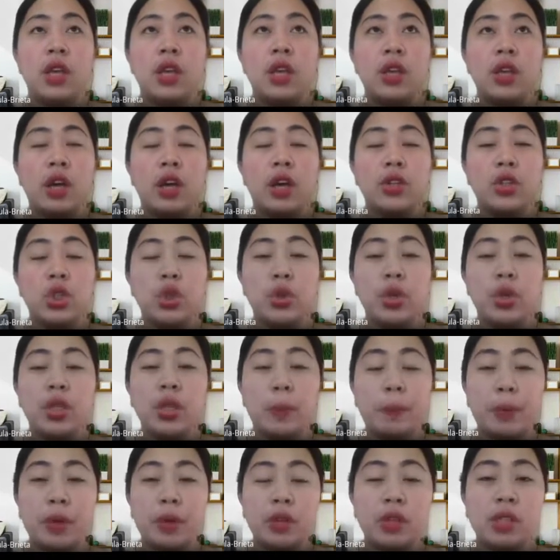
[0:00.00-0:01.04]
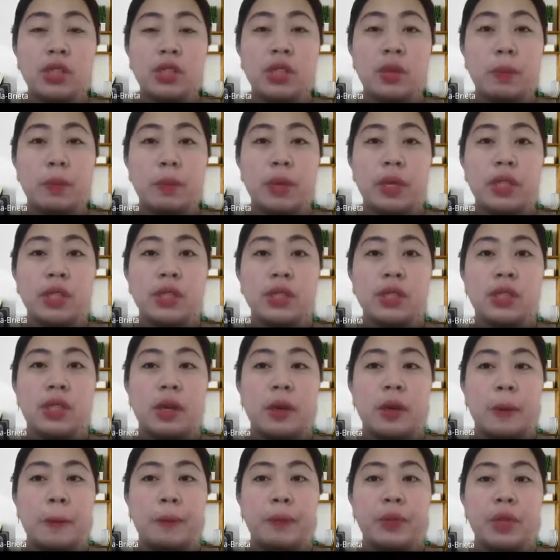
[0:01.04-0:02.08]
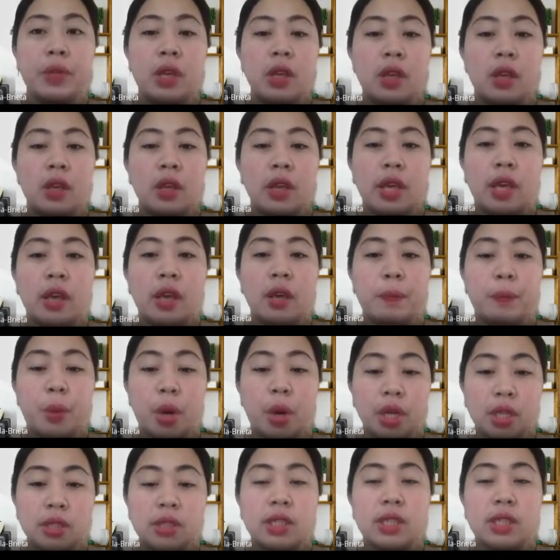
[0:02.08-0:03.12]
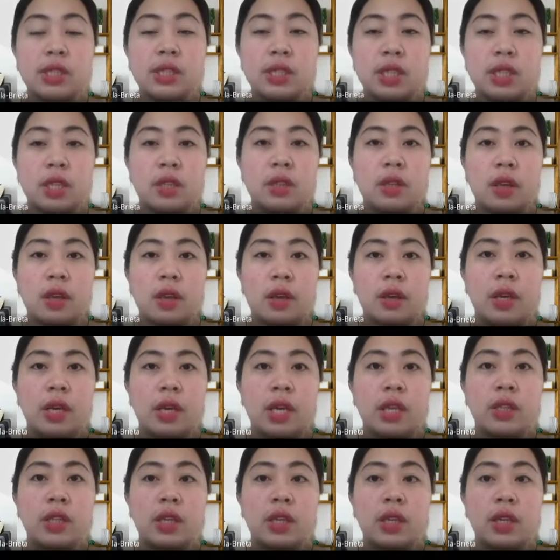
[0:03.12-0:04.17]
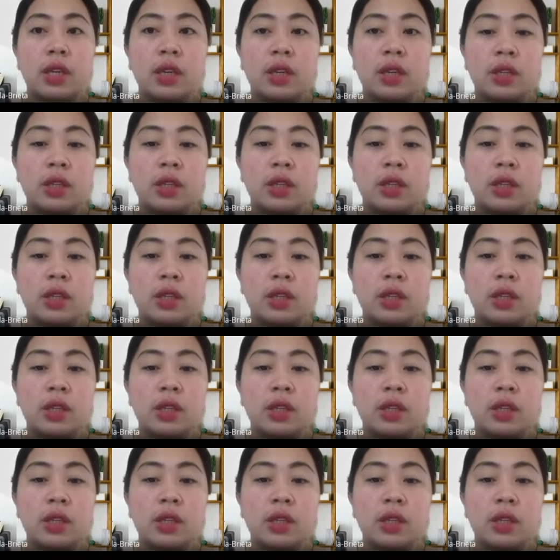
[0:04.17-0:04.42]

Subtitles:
during the participants practice in the